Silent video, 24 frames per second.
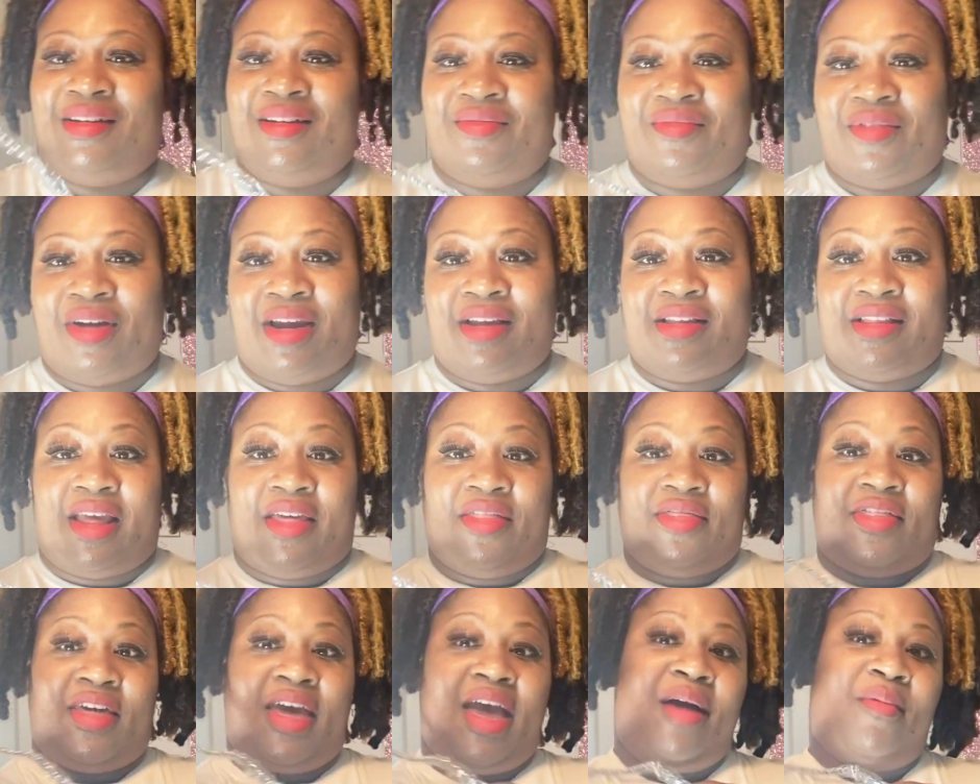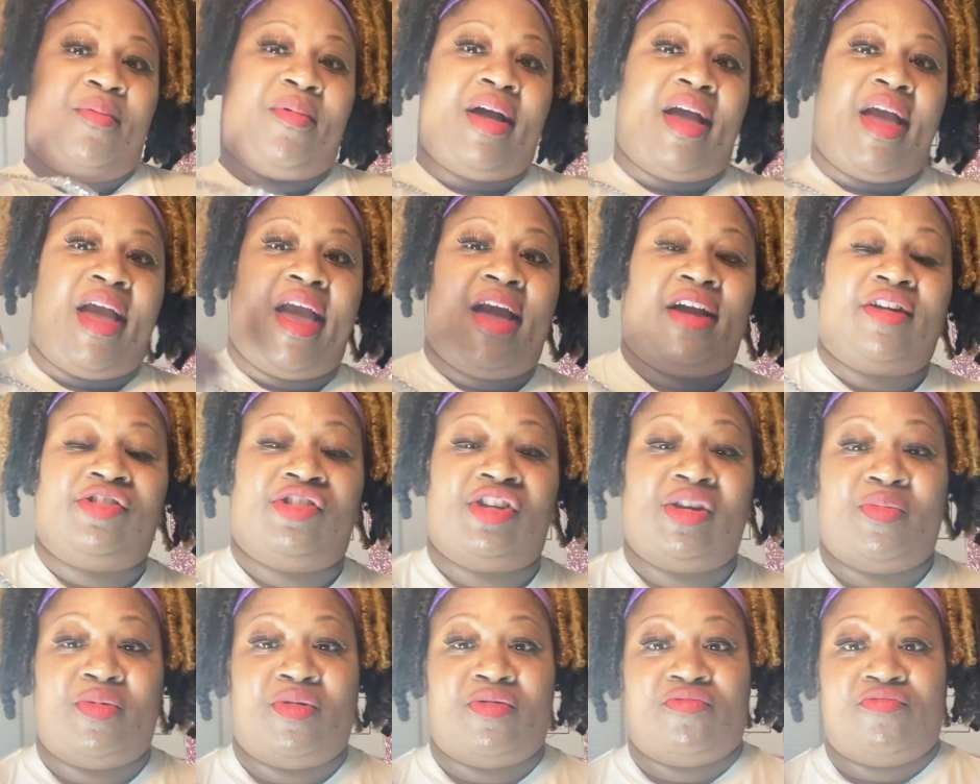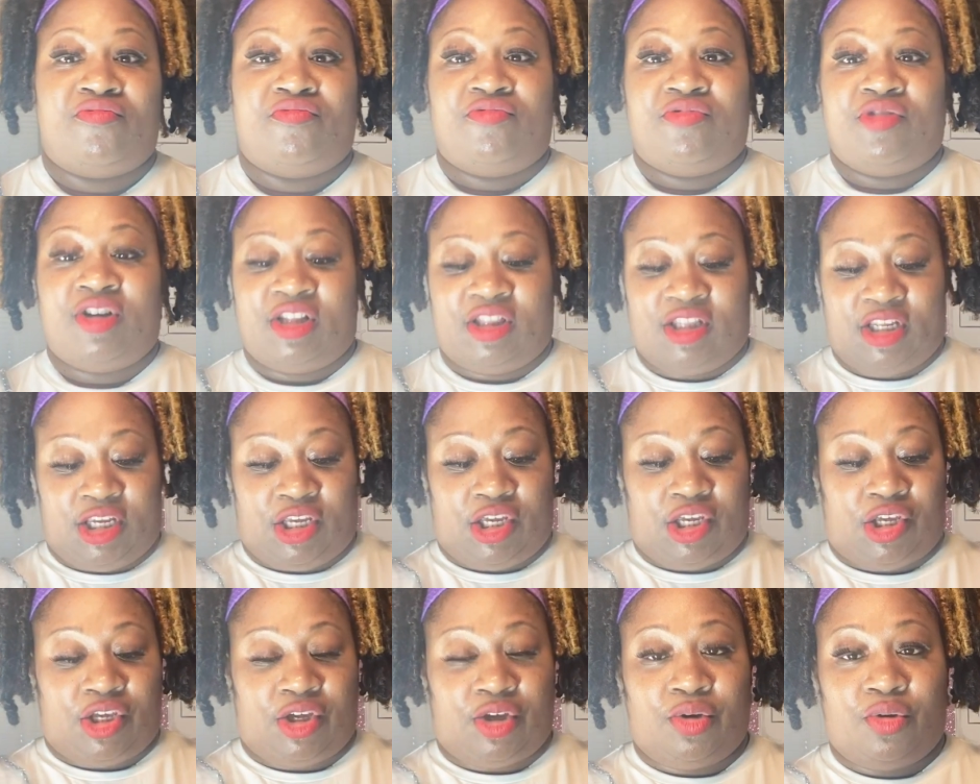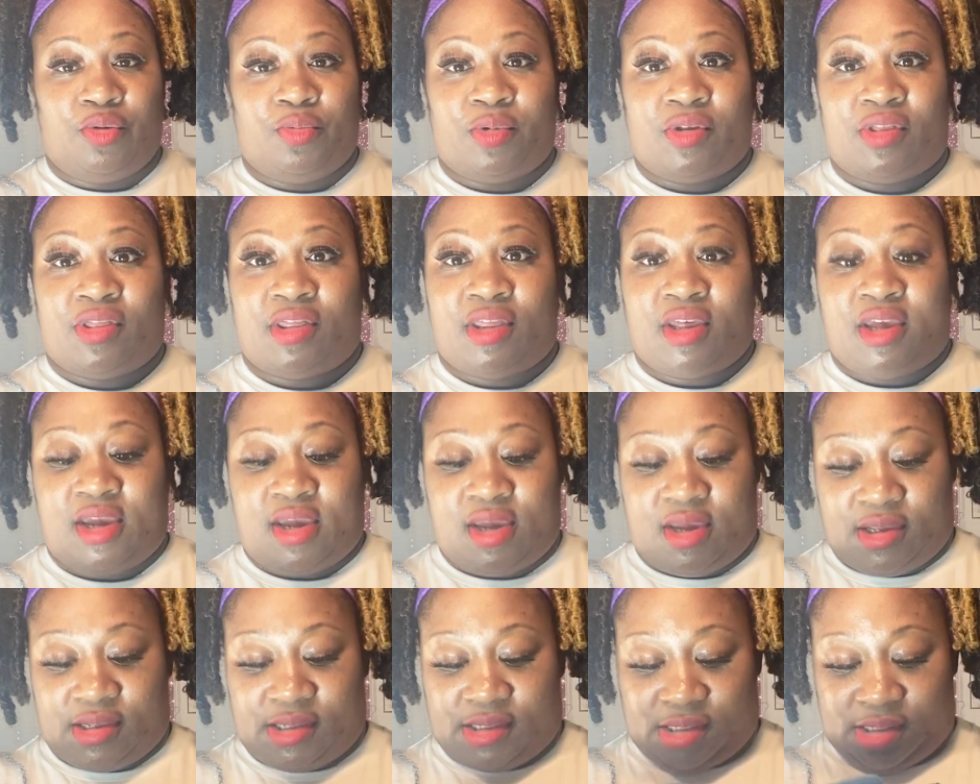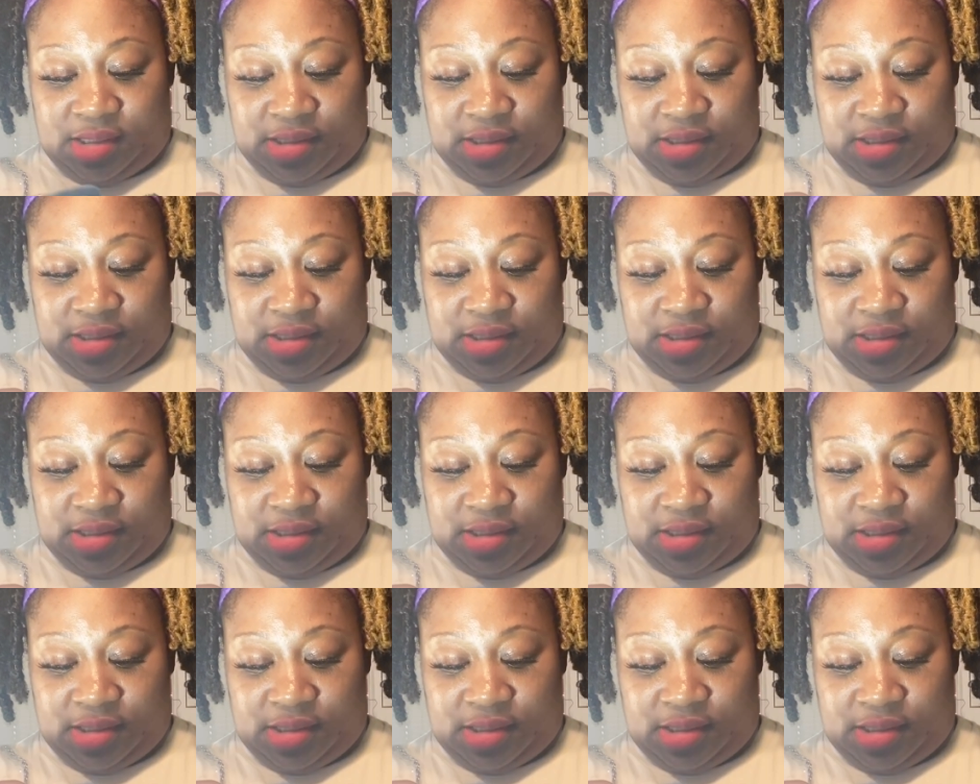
Right now, that would actually be really cute with this